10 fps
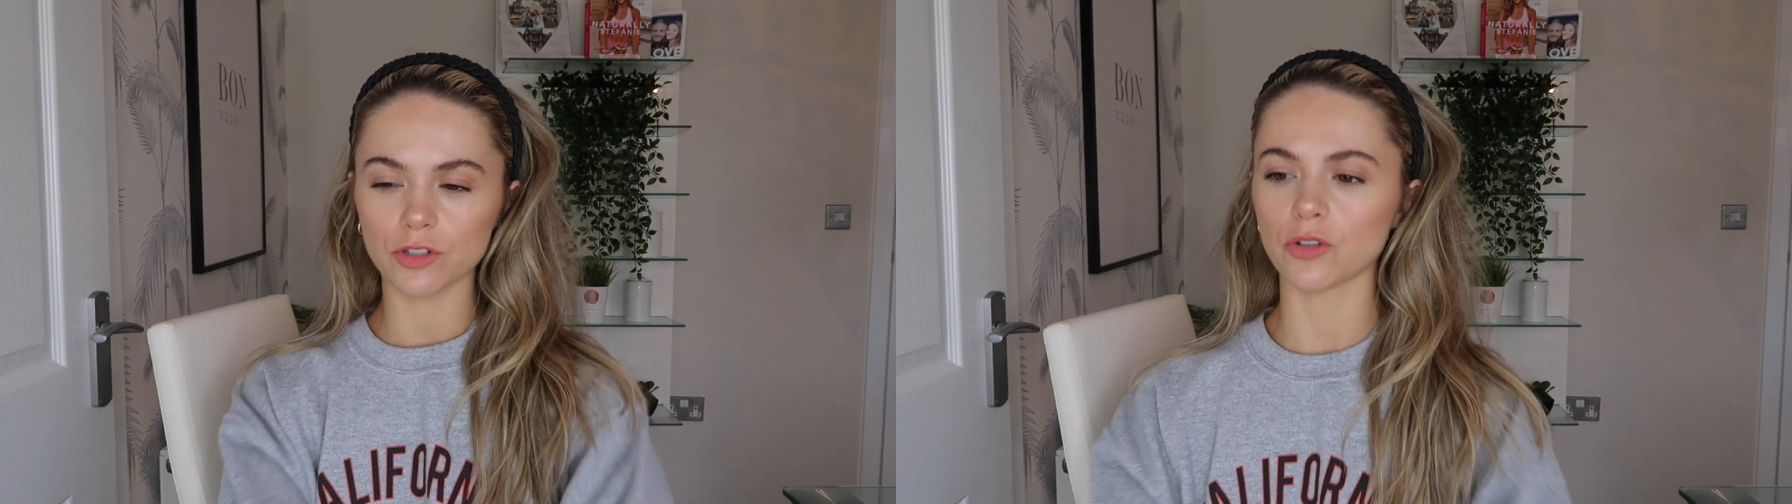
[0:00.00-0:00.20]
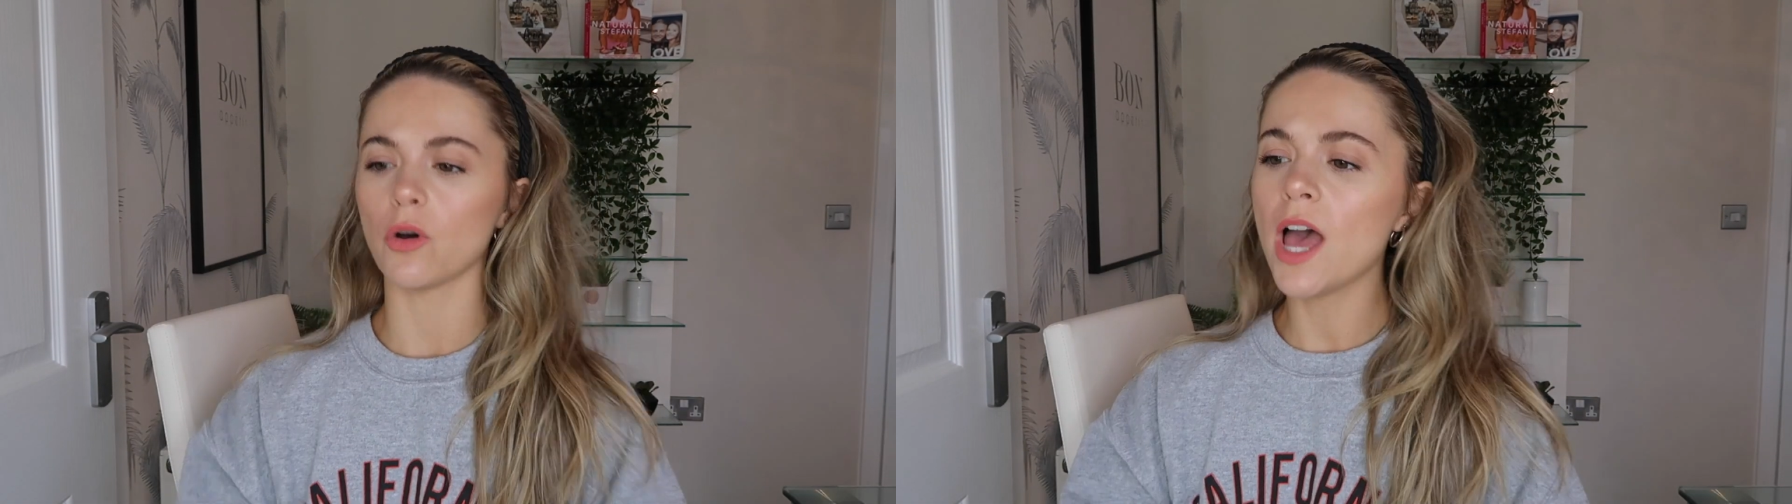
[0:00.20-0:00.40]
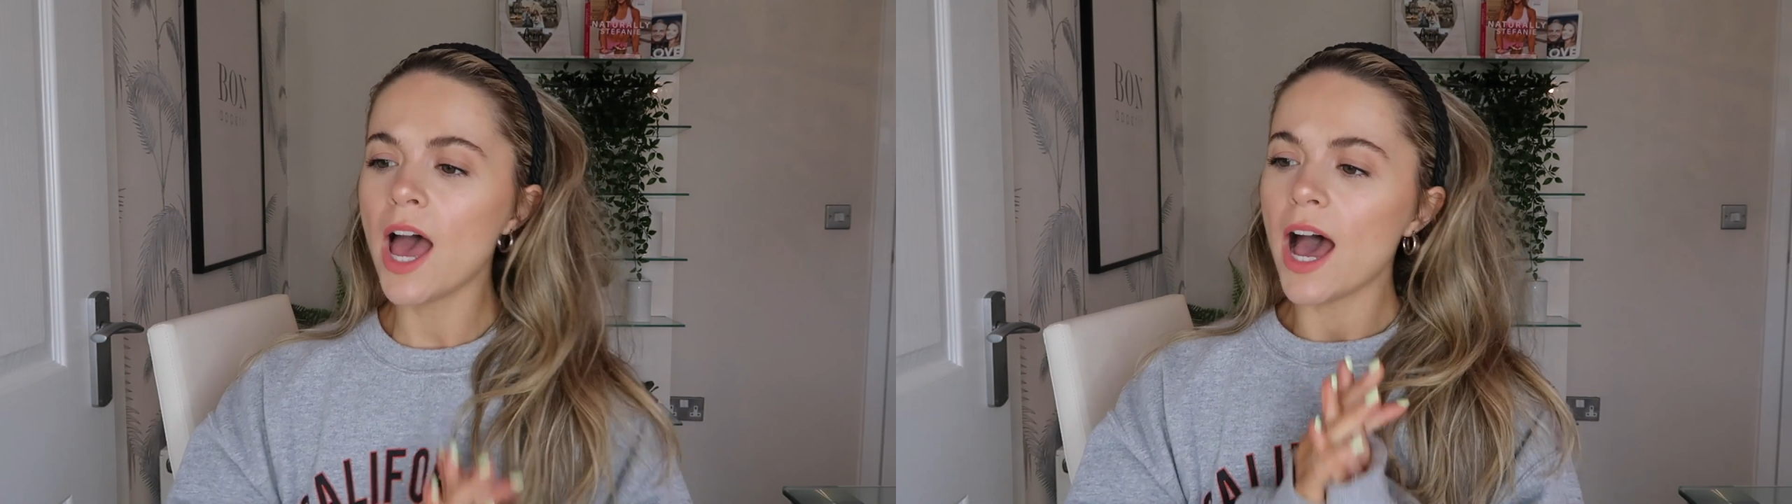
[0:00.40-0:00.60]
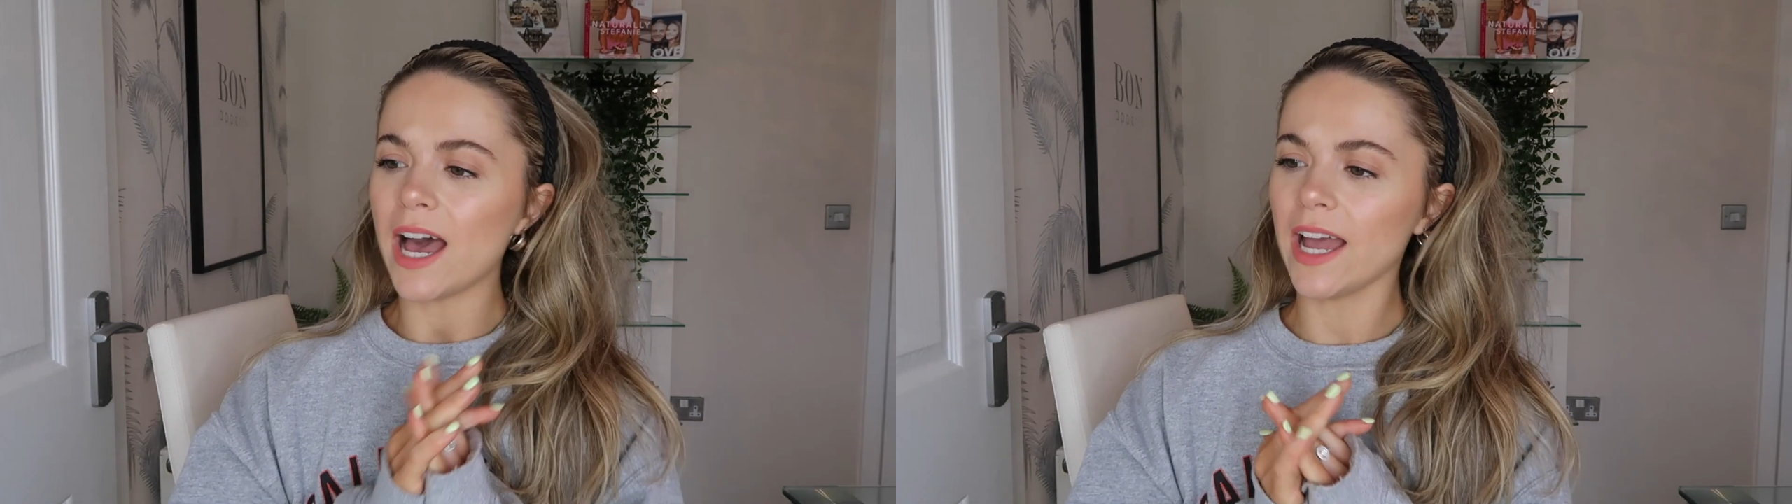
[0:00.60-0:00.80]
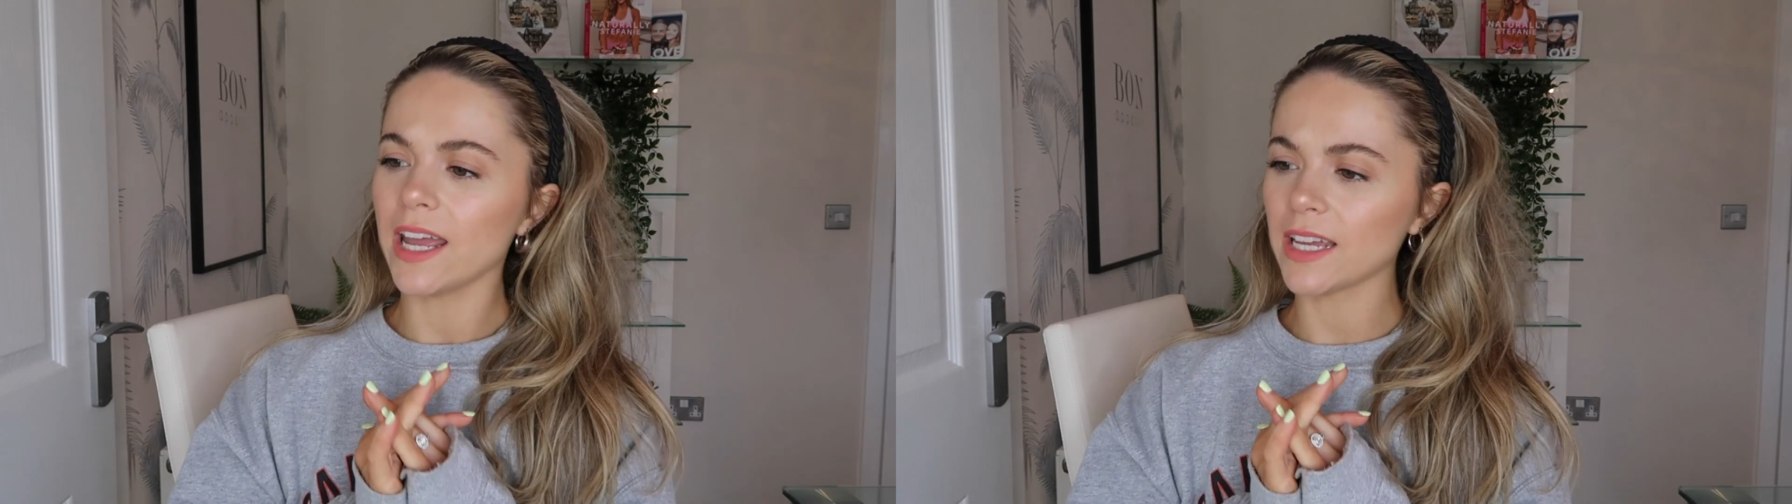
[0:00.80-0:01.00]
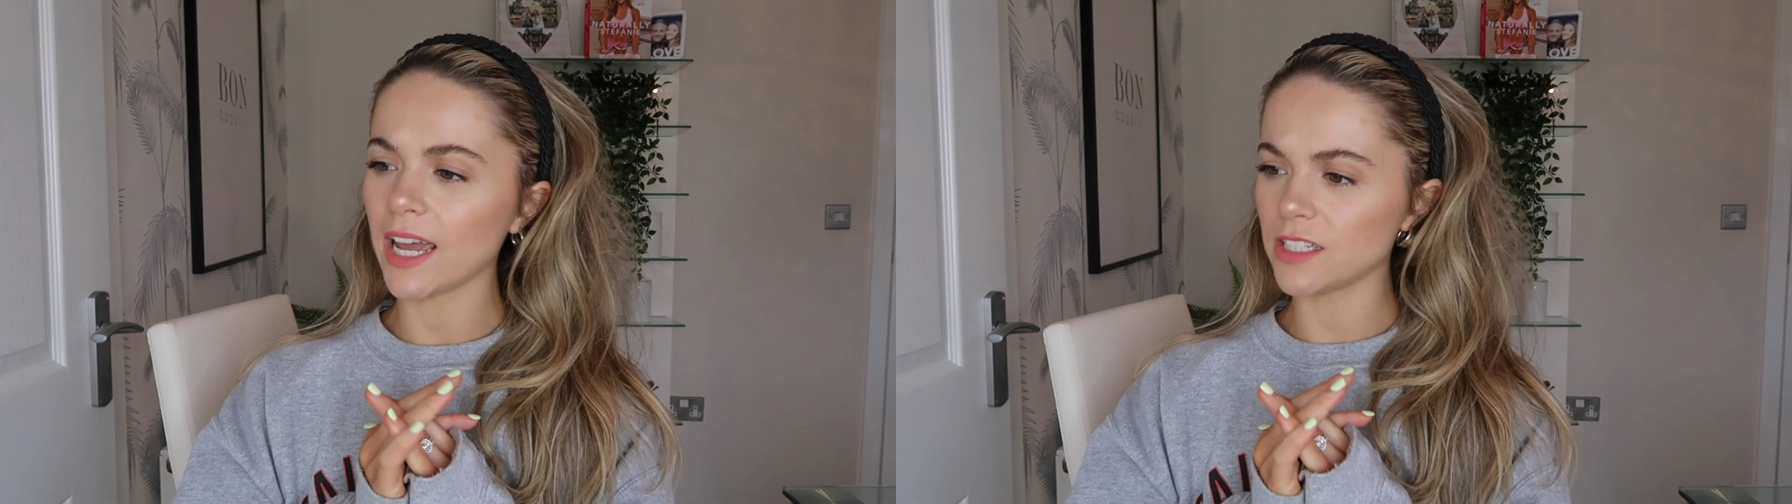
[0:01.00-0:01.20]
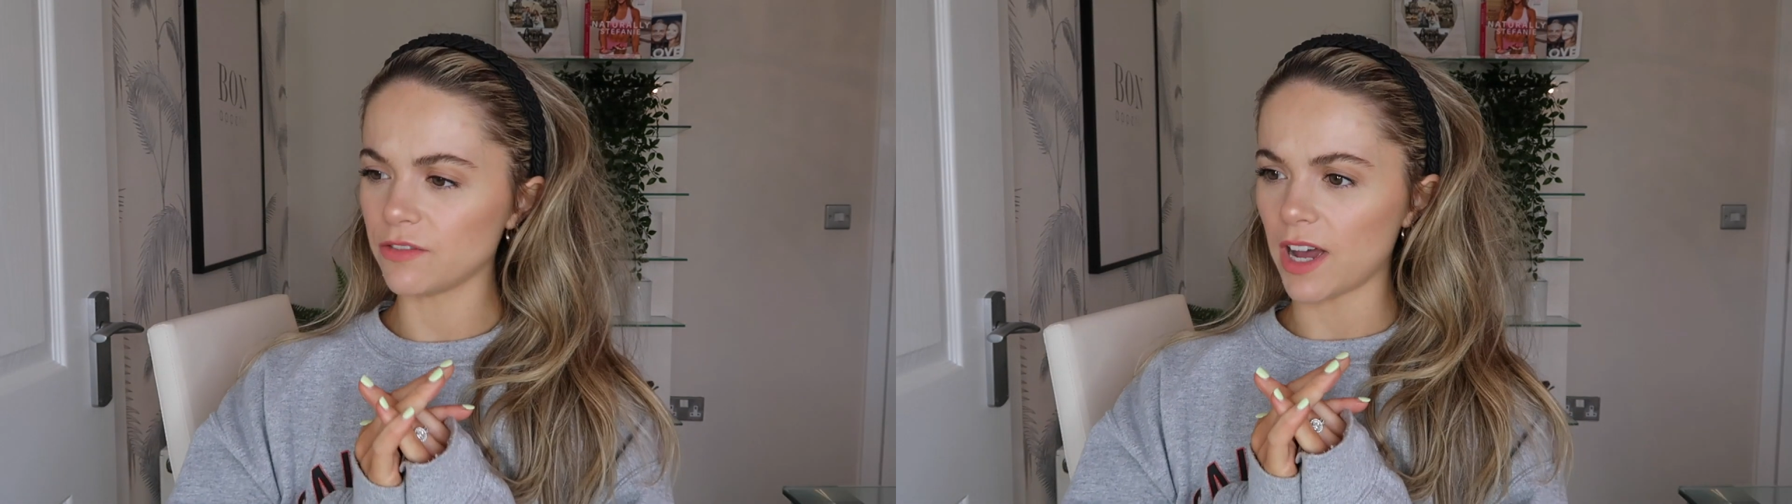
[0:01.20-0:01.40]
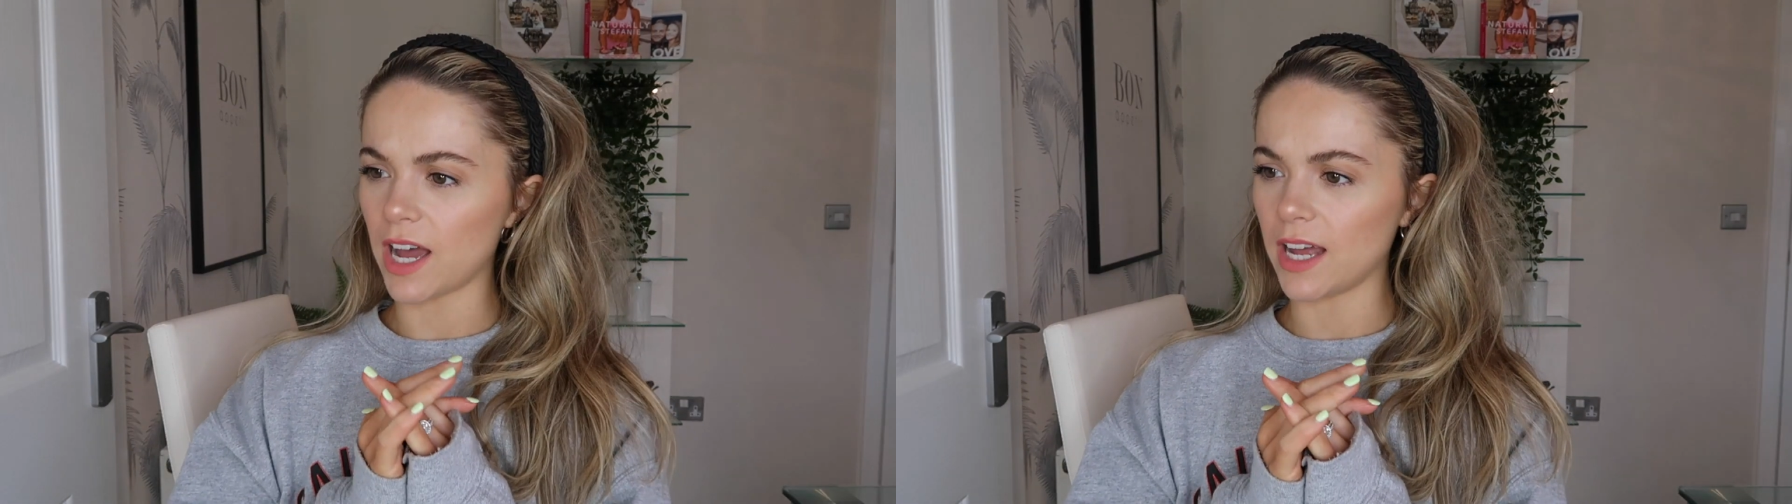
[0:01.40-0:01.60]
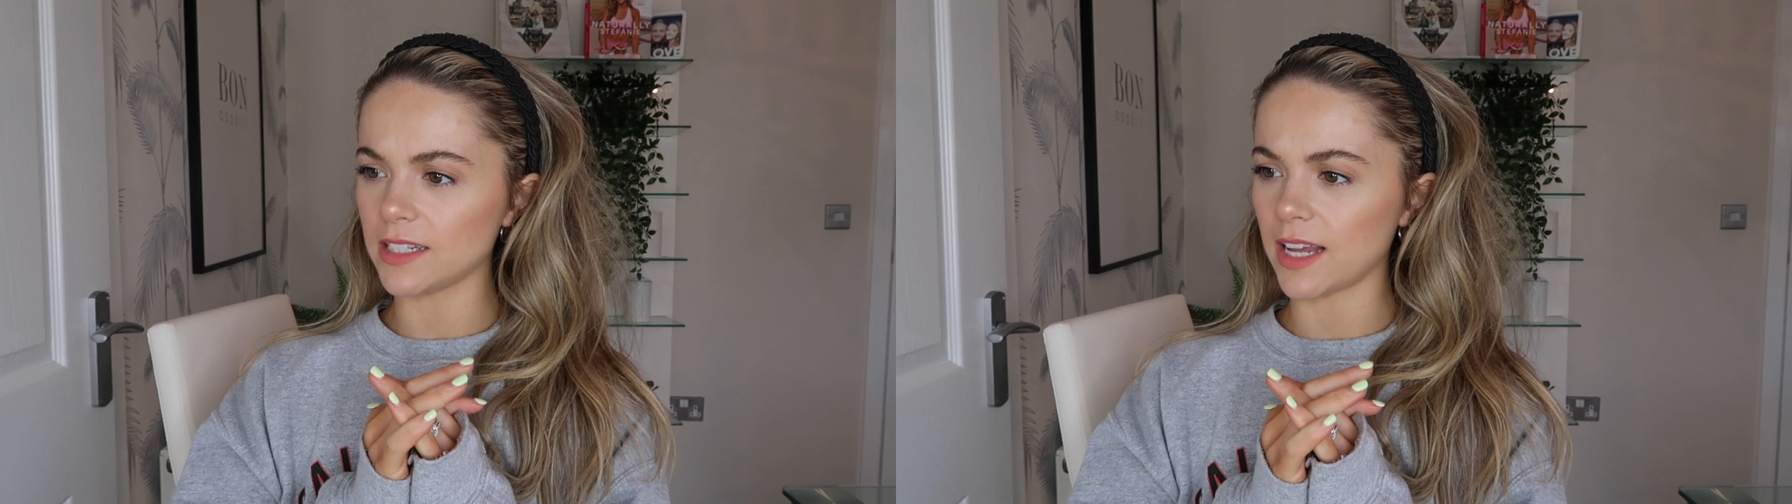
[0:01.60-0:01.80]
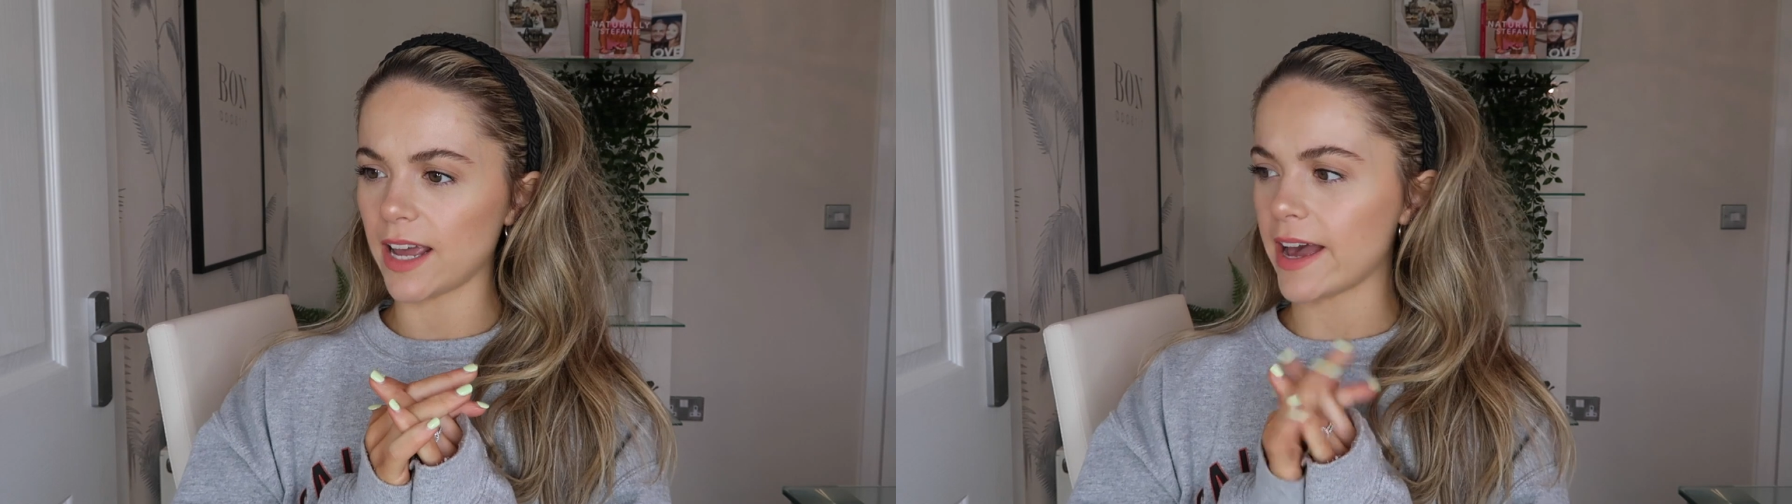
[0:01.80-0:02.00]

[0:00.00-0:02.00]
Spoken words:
So I kind of had